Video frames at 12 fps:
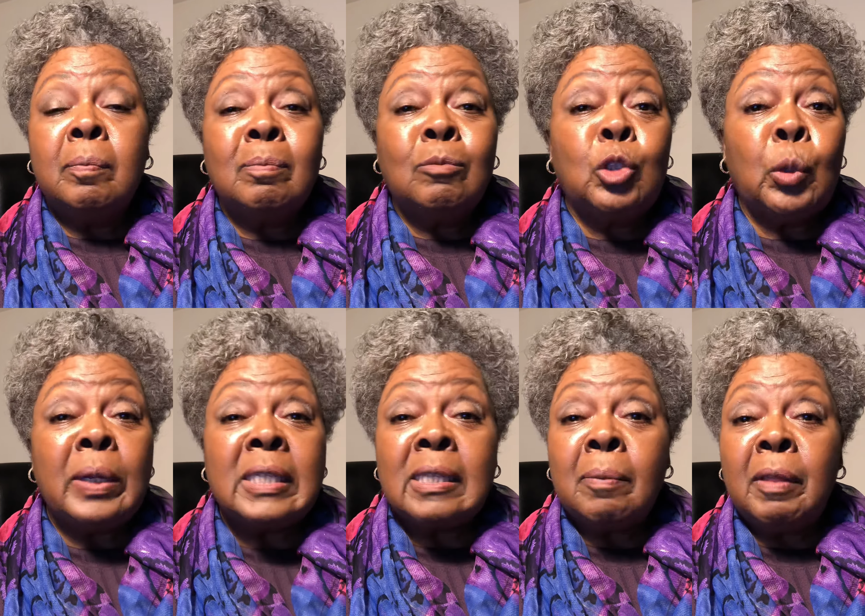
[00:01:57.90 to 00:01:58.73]
doing
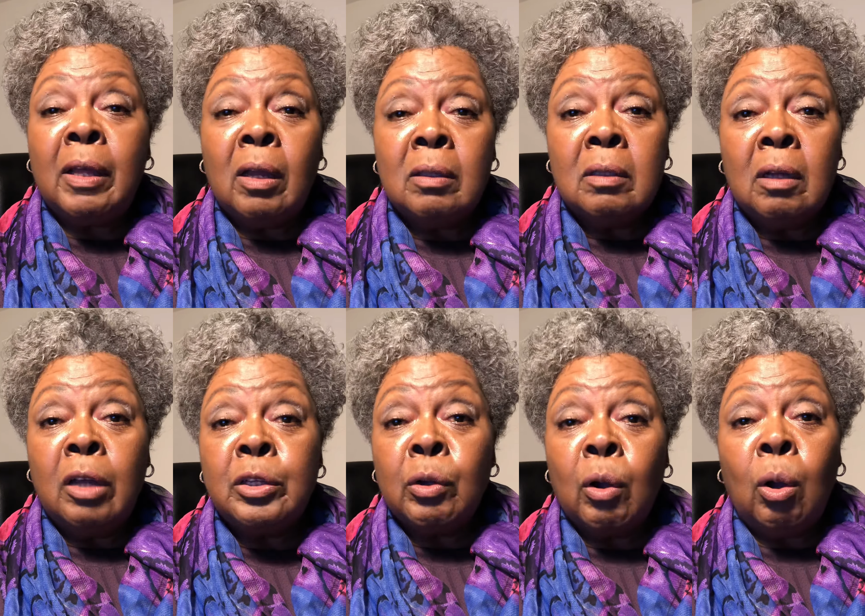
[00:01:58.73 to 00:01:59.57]
something
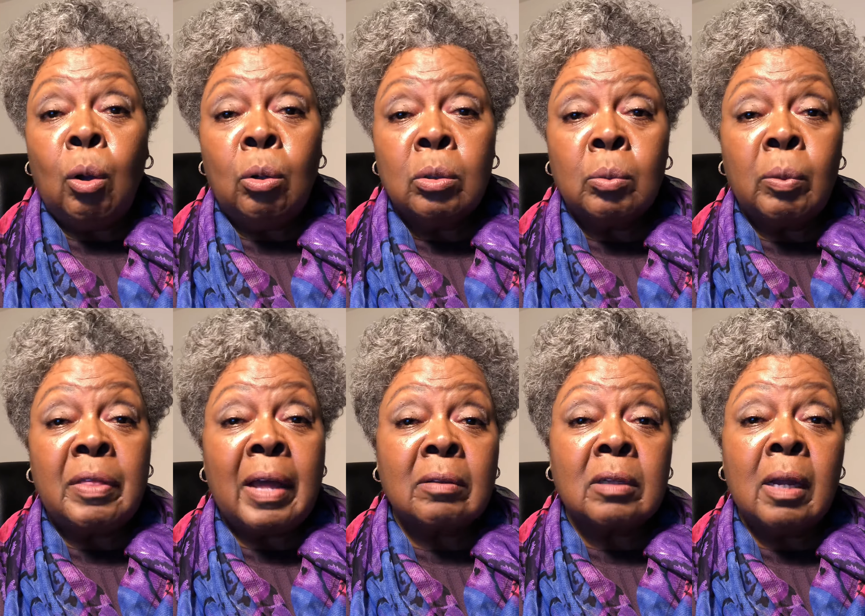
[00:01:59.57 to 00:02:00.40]
on your own
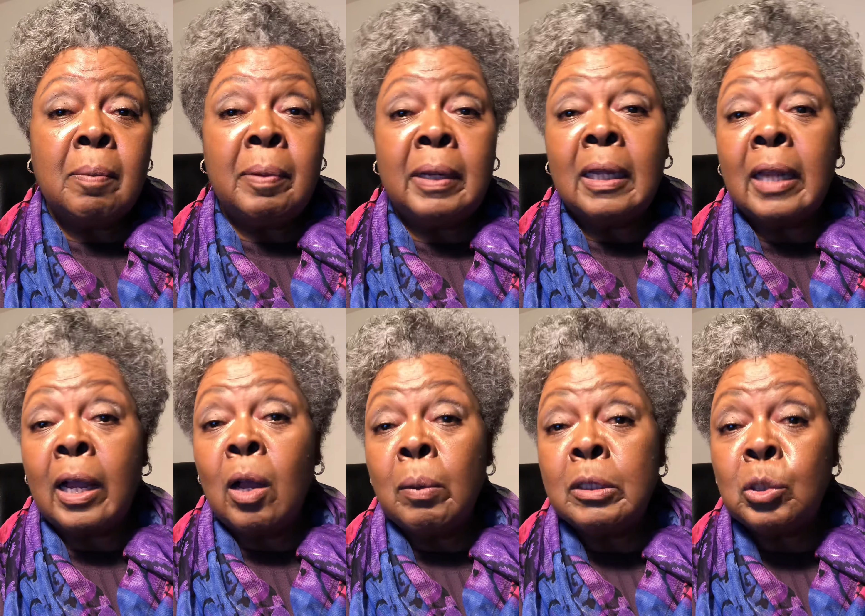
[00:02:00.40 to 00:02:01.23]
without company, like
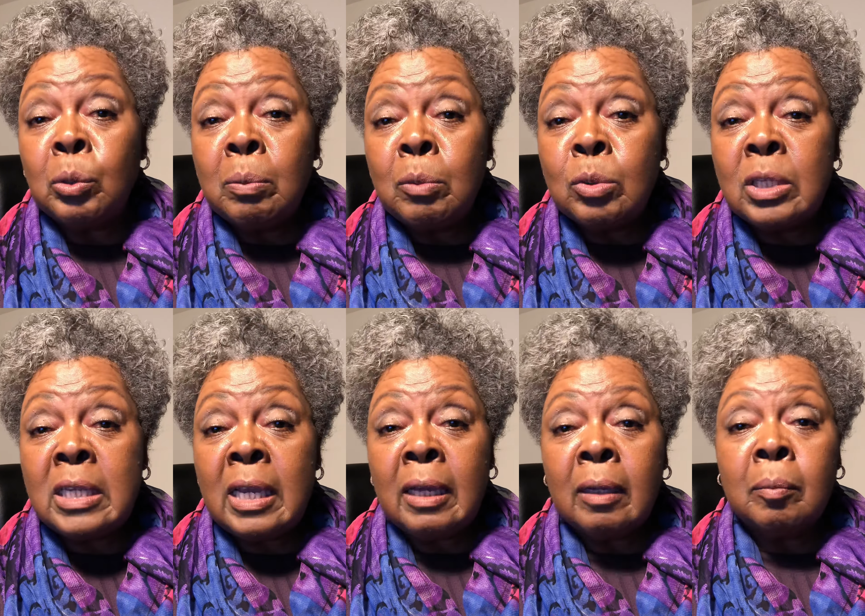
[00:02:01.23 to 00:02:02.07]
going to a
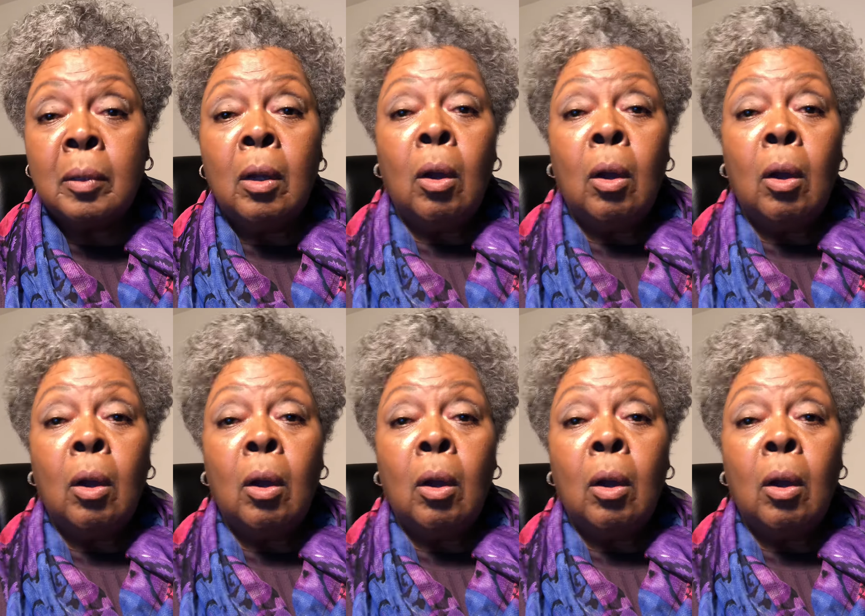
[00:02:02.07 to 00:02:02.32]
museum